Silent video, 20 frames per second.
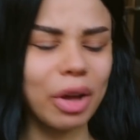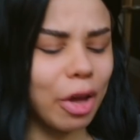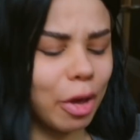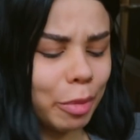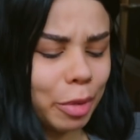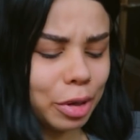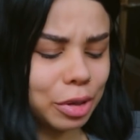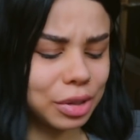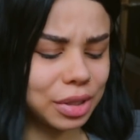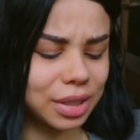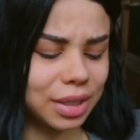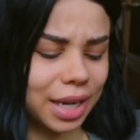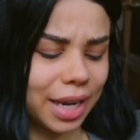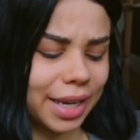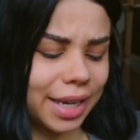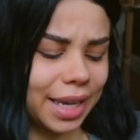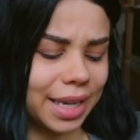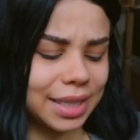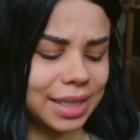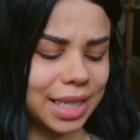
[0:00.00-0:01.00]
almost.
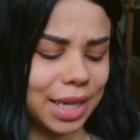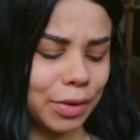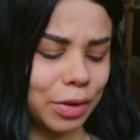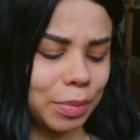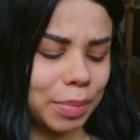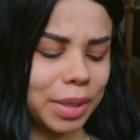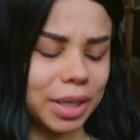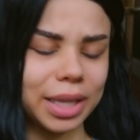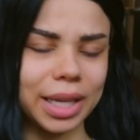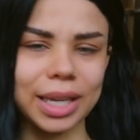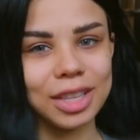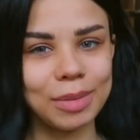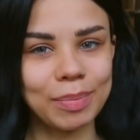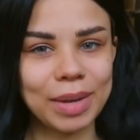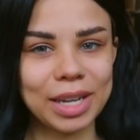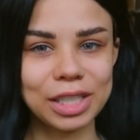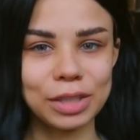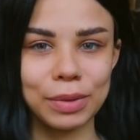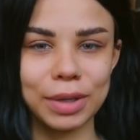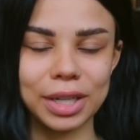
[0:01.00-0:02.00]
I guess that would be like the
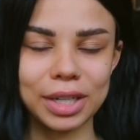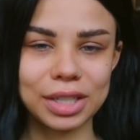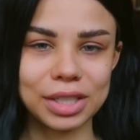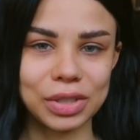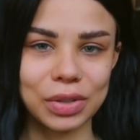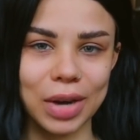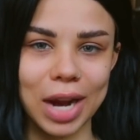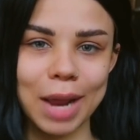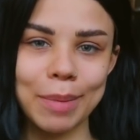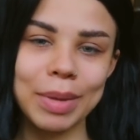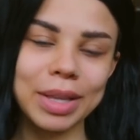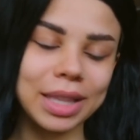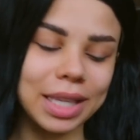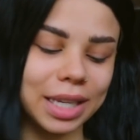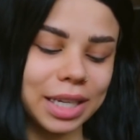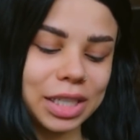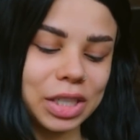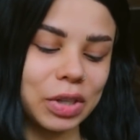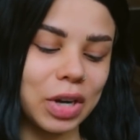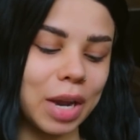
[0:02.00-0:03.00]
best way to describe it.
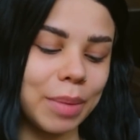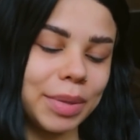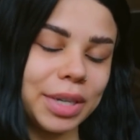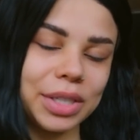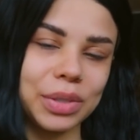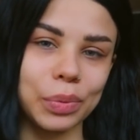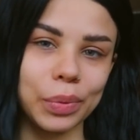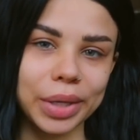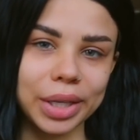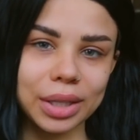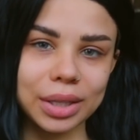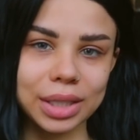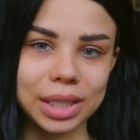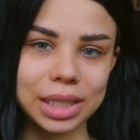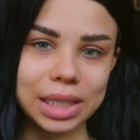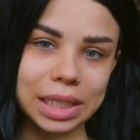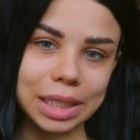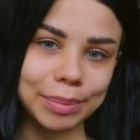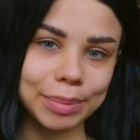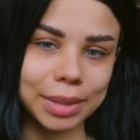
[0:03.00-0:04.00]
They describe it as
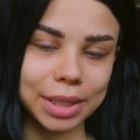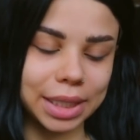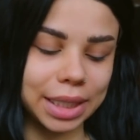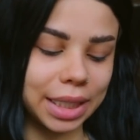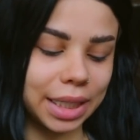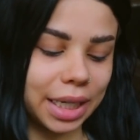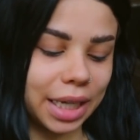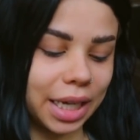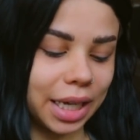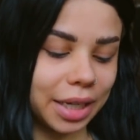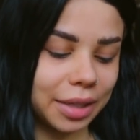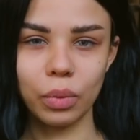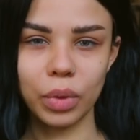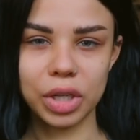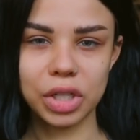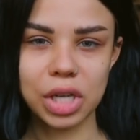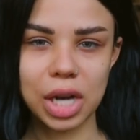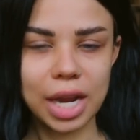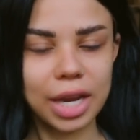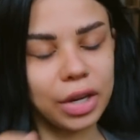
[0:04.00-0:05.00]
weekly deep cleaning,
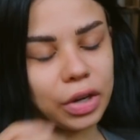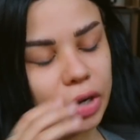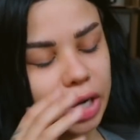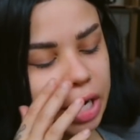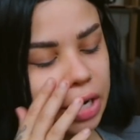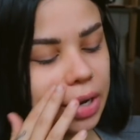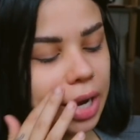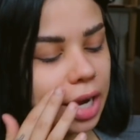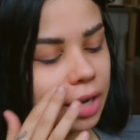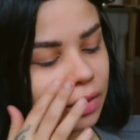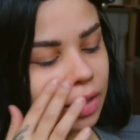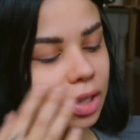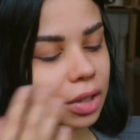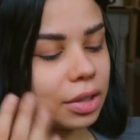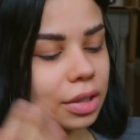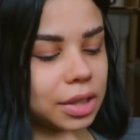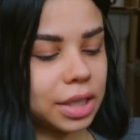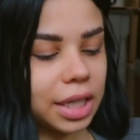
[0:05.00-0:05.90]
which I agree, you kind of get a little